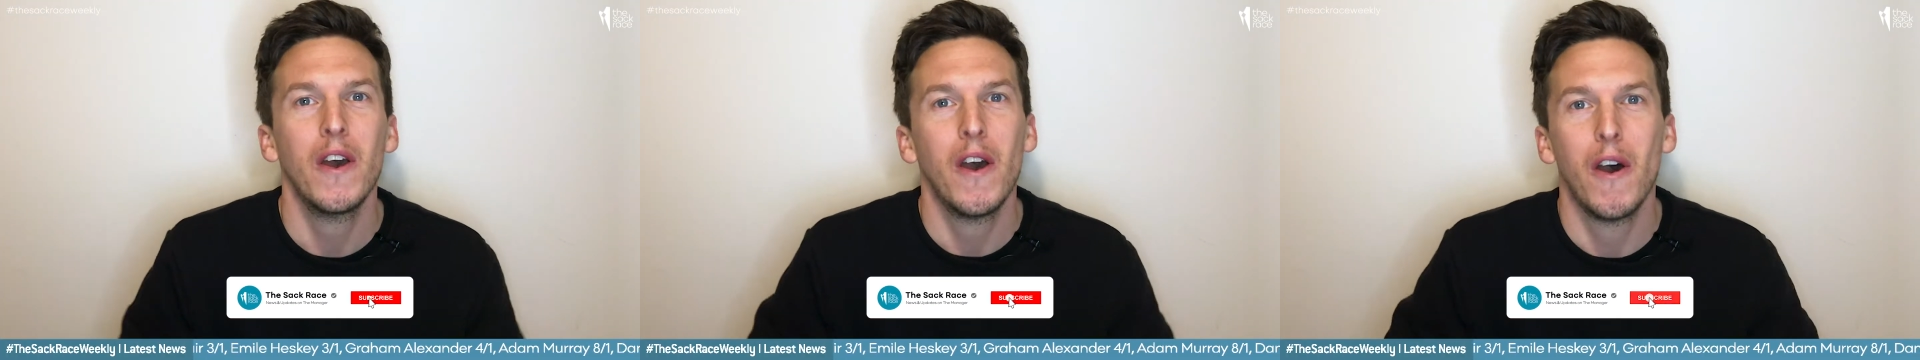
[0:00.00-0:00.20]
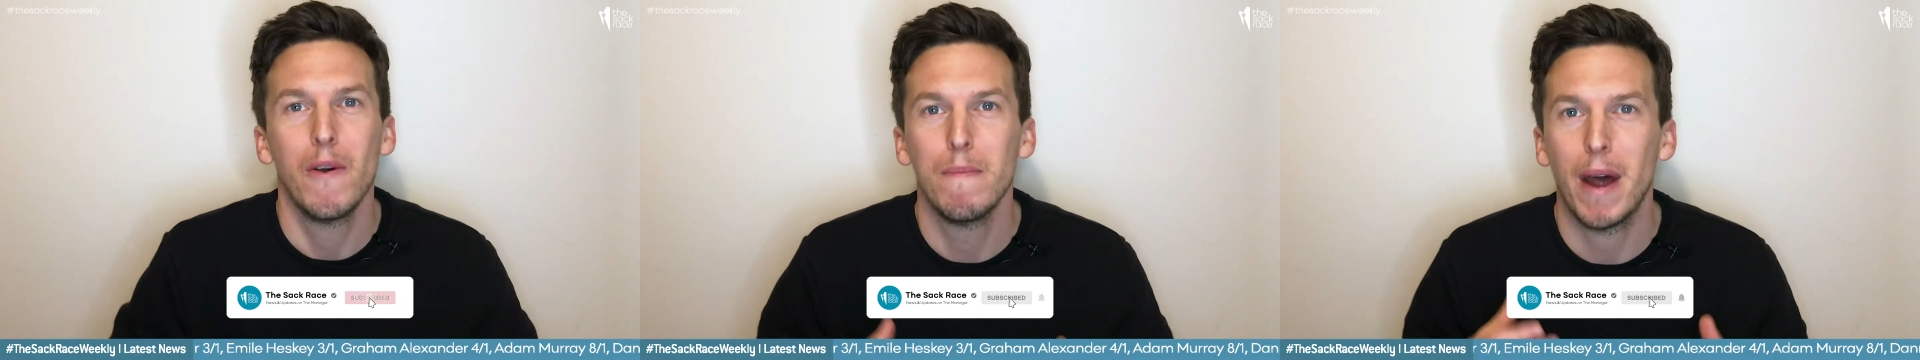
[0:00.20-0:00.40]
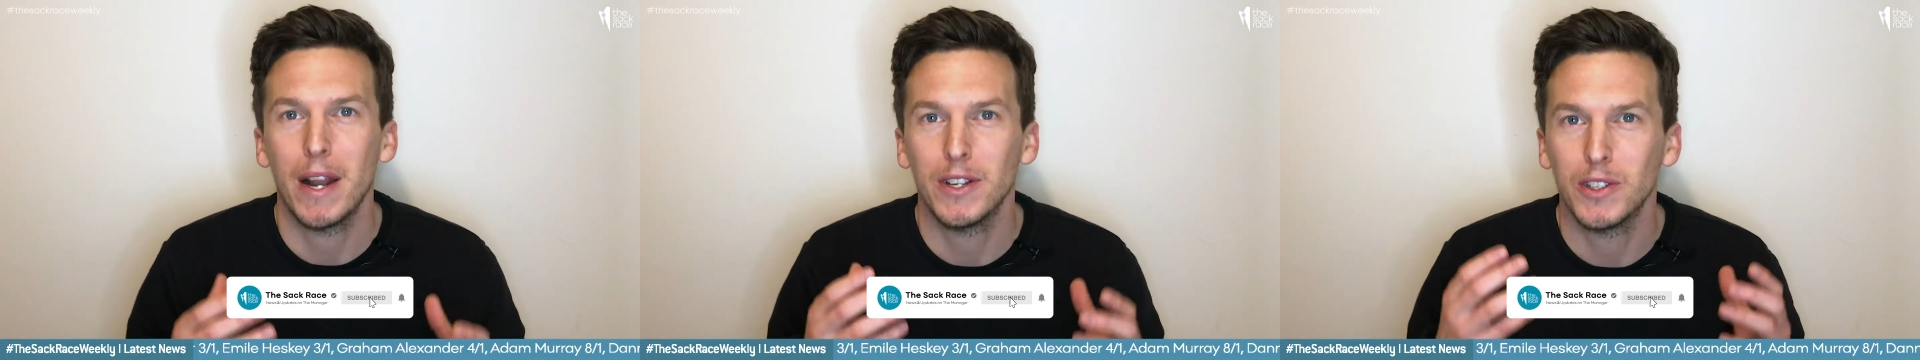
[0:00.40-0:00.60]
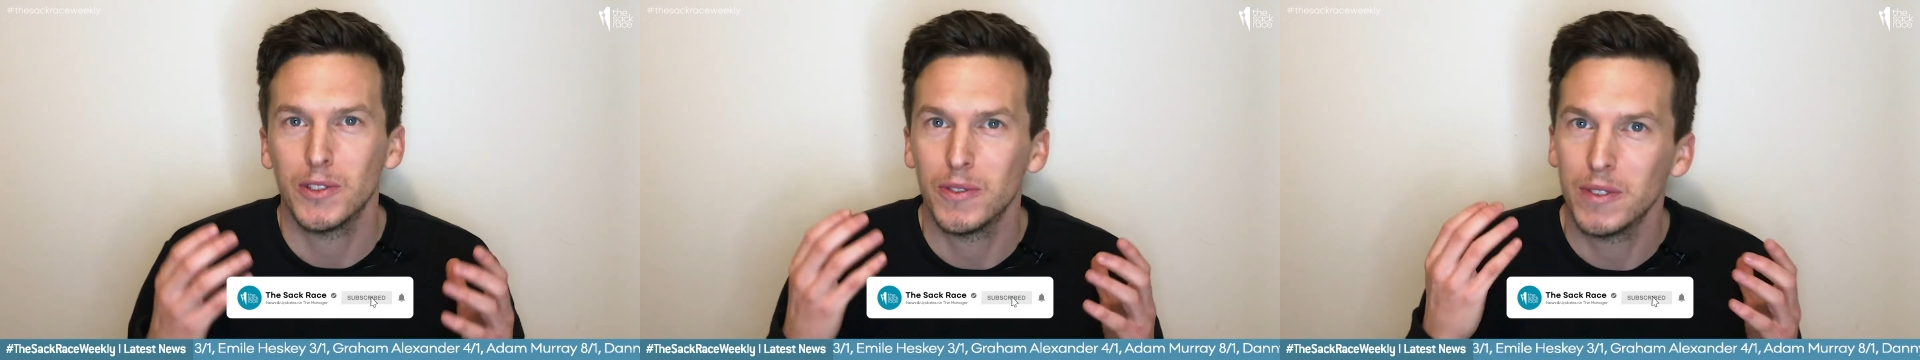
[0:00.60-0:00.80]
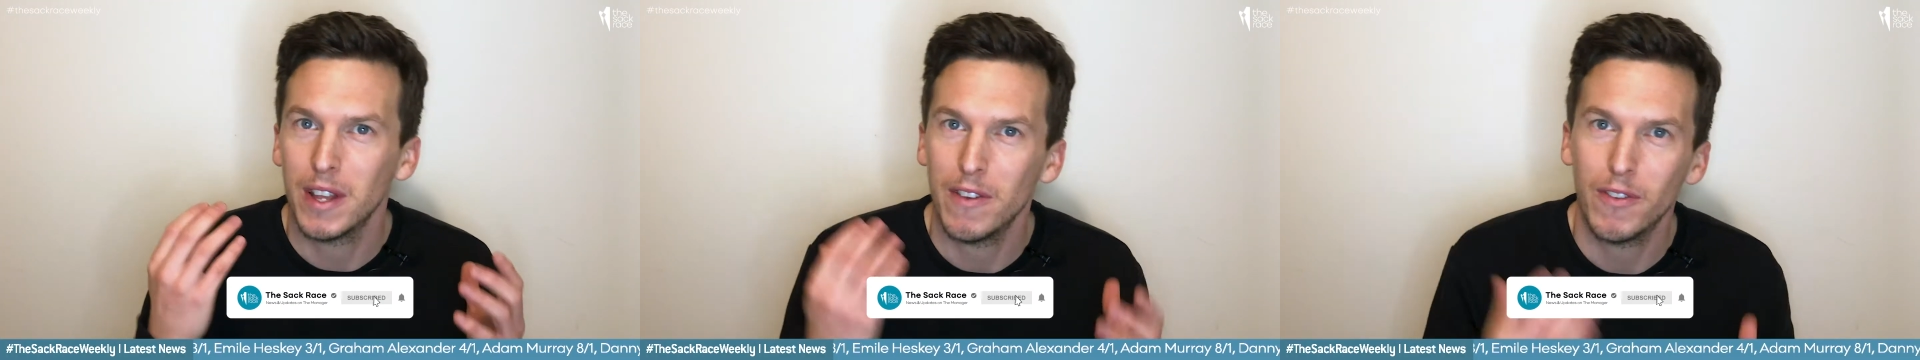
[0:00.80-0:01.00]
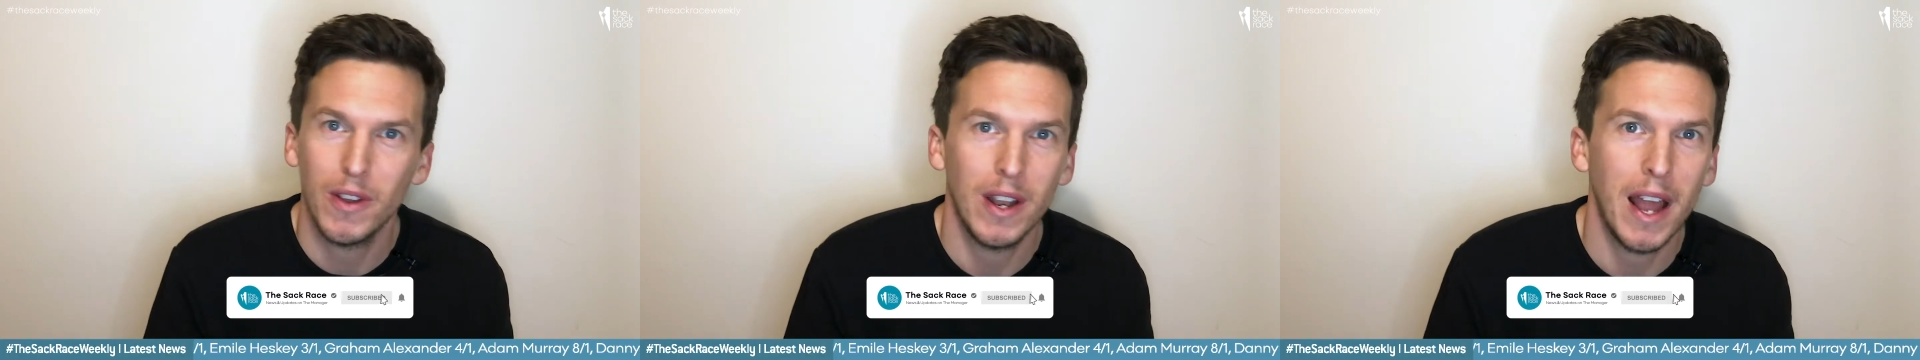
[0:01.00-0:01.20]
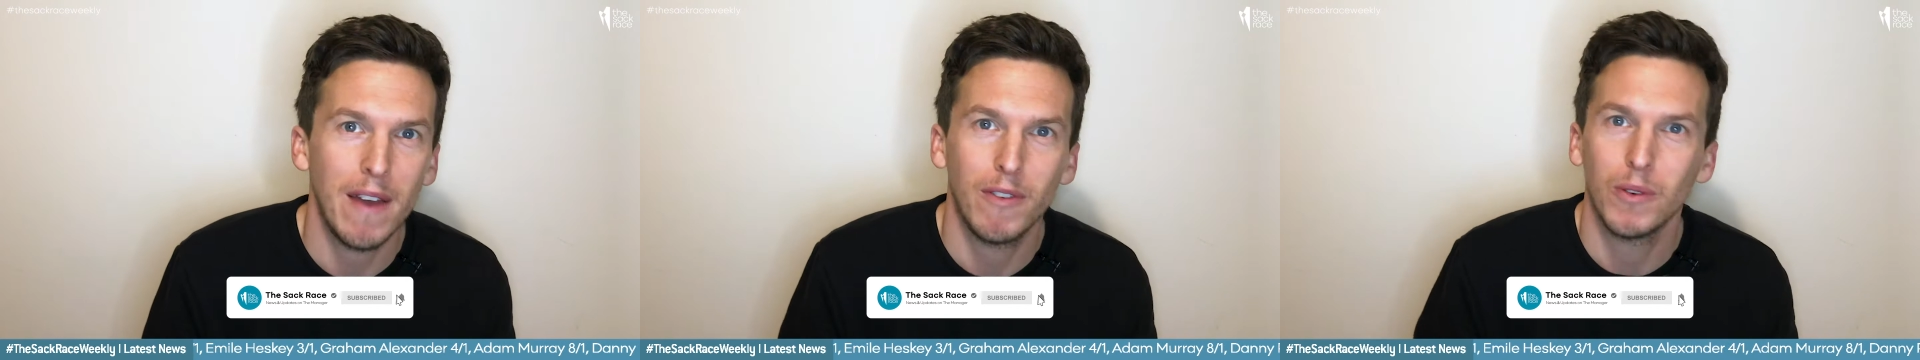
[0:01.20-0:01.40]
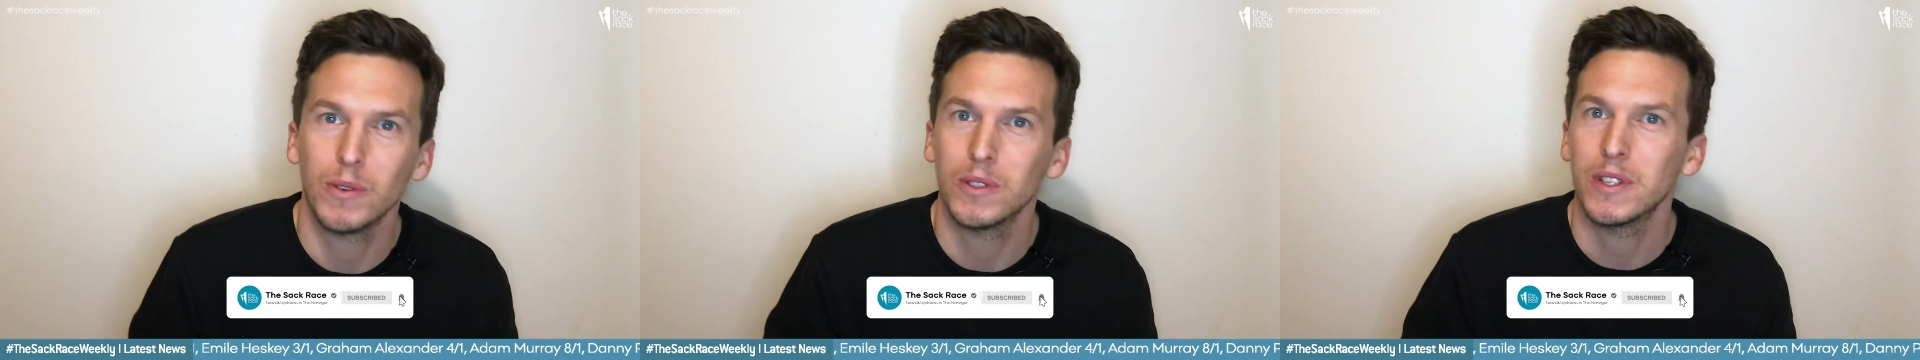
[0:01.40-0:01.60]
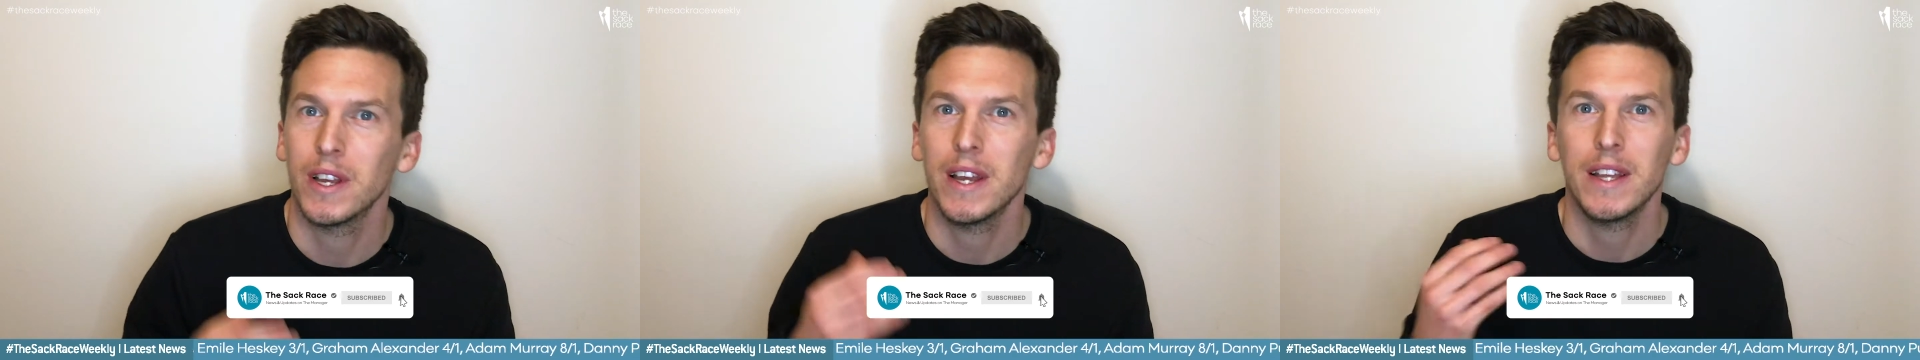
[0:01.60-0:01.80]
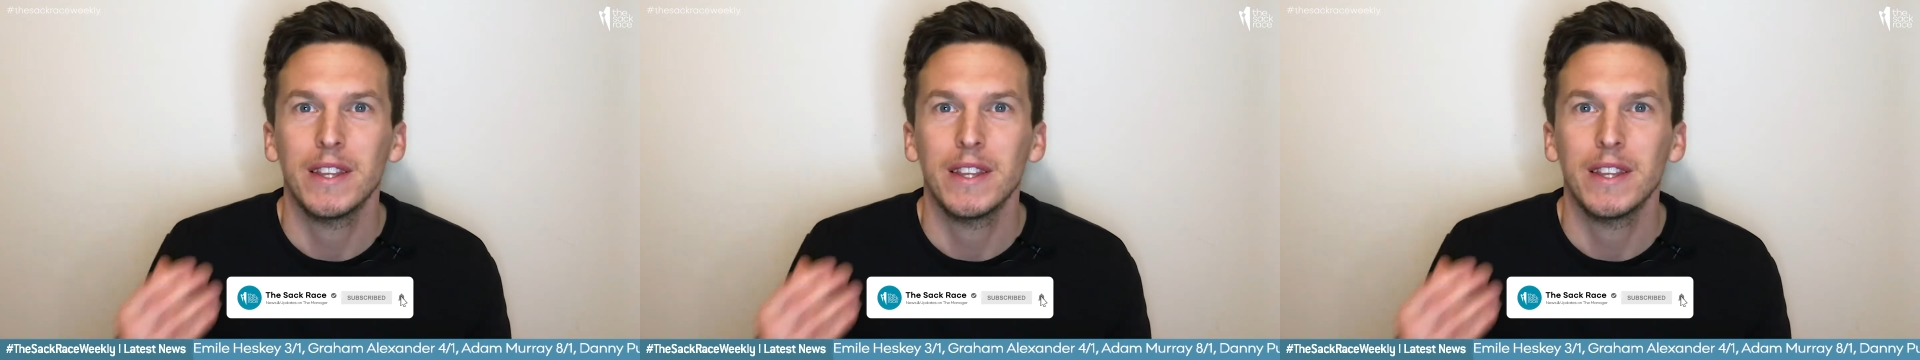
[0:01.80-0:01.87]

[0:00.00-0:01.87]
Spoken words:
of managers from different levels,